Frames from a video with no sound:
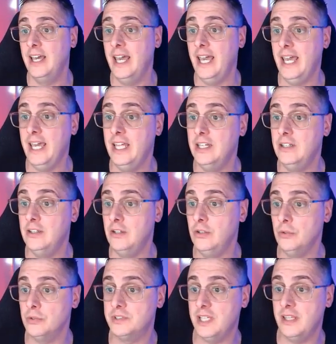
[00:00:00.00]
and
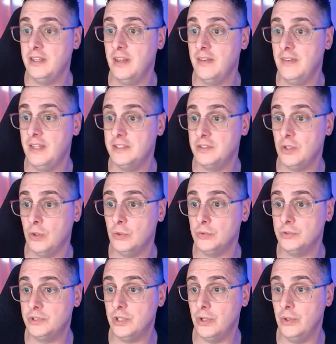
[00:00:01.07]
you'll see that there's
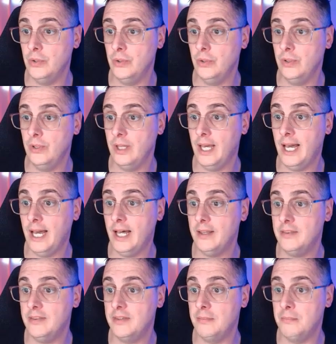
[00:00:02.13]
also
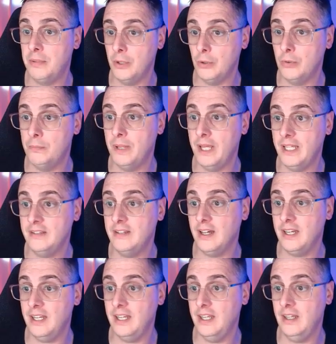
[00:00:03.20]
the build being
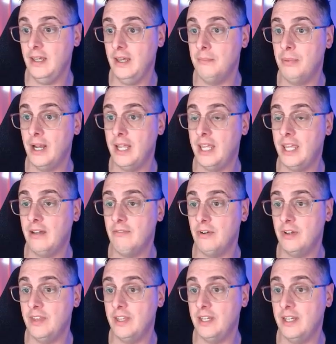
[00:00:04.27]
done here and breaking
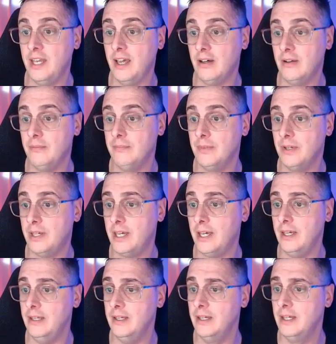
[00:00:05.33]
everything down.
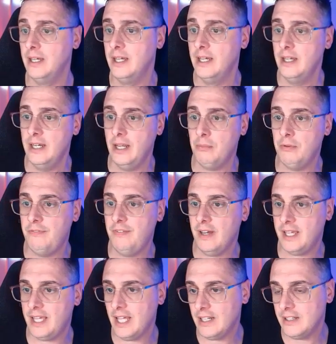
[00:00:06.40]
Okay. Now we
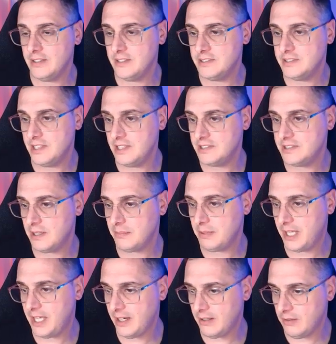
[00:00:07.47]
found calendars in your sub
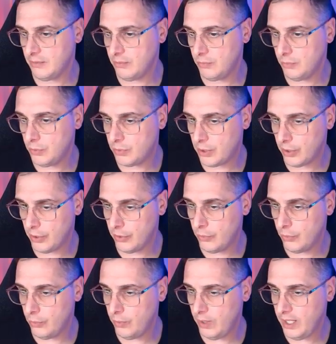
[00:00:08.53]
account. We'll go
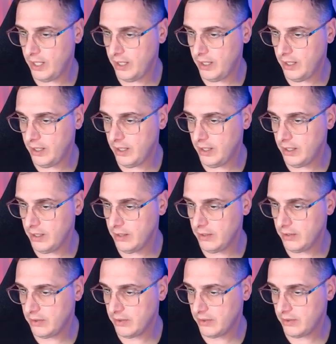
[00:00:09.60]

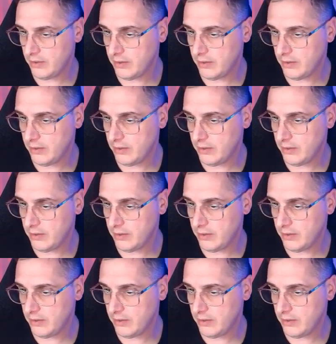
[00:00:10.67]
with,